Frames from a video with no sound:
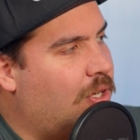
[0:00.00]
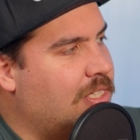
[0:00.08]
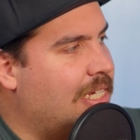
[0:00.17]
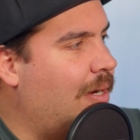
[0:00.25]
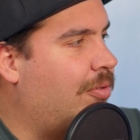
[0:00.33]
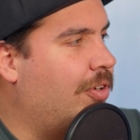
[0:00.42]

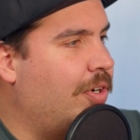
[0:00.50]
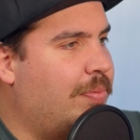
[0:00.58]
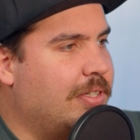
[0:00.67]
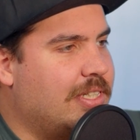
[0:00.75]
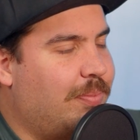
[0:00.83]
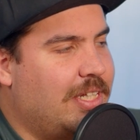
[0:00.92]
WhatsApp
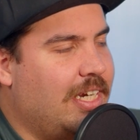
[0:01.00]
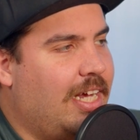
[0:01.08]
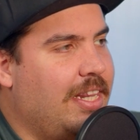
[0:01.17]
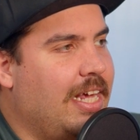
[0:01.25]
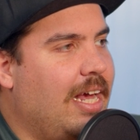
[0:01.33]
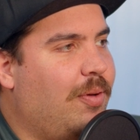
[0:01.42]
group or something
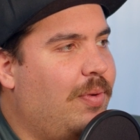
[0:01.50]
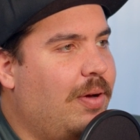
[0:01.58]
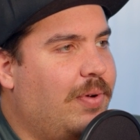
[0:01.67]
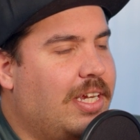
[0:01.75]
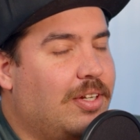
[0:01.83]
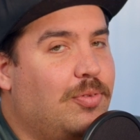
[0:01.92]
like mm. that where
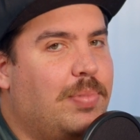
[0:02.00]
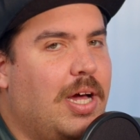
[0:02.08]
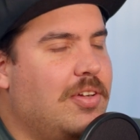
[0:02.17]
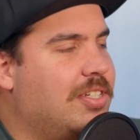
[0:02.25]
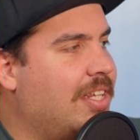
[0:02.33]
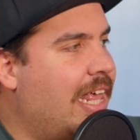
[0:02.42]
we can all
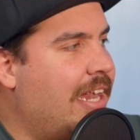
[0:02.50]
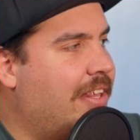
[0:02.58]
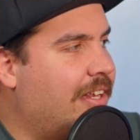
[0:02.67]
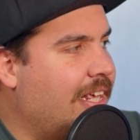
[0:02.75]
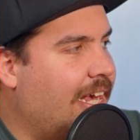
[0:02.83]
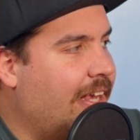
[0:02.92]
post at the end
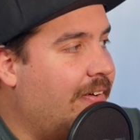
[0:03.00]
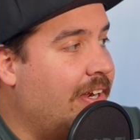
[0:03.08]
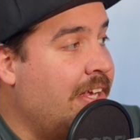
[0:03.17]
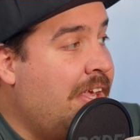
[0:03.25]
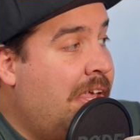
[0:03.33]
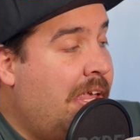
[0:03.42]
of the day
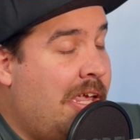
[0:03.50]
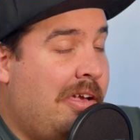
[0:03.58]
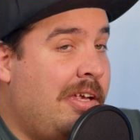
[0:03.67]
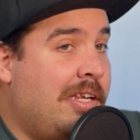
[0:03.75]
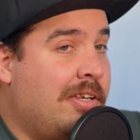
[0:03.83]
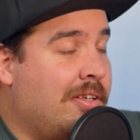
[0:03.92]
going,
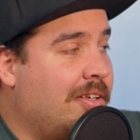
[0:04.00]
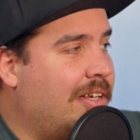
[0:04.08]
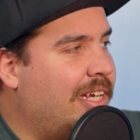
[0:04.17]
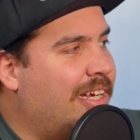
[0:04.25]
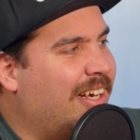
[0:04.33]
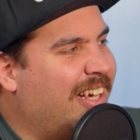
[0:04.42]
oh, I did.
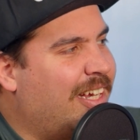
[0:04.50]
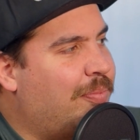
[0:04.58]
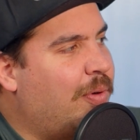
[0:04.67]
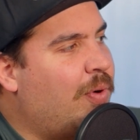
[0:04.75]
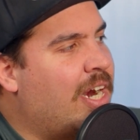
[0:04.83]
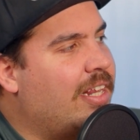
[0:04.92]
Yeah, it could
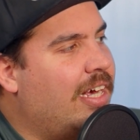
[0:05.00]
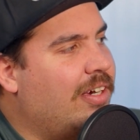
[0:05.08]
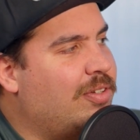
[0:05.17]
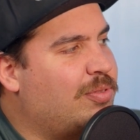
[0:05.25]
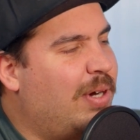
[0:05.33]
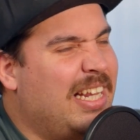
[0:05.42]
be one of
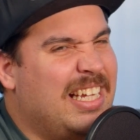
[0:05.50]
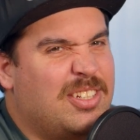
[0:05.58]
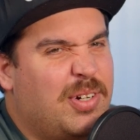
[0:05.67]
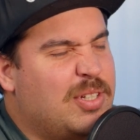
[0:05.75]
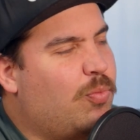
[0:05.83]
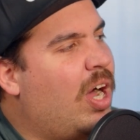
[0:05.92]
those where there's
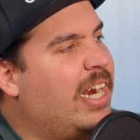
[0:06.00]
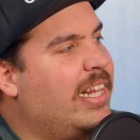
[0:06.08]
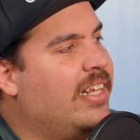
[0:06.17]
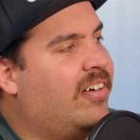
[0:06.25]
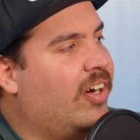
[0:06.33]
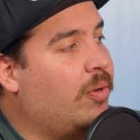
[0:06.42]
always one
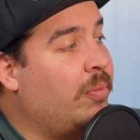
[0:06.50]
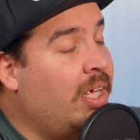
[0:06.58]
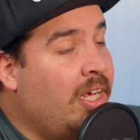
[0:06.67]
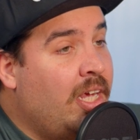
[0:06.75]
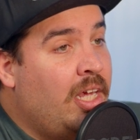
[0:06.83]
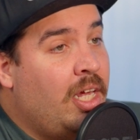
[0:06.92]
in the group.
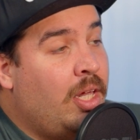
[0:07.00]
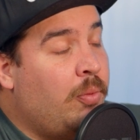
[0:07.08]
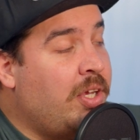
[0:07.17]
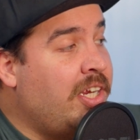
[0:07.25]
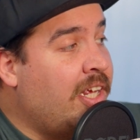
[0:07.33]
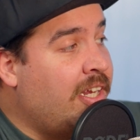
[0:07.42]
Oh,
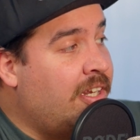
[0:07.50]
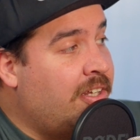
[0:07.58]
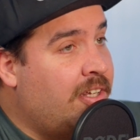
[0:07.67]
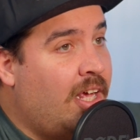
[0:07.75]
what you done?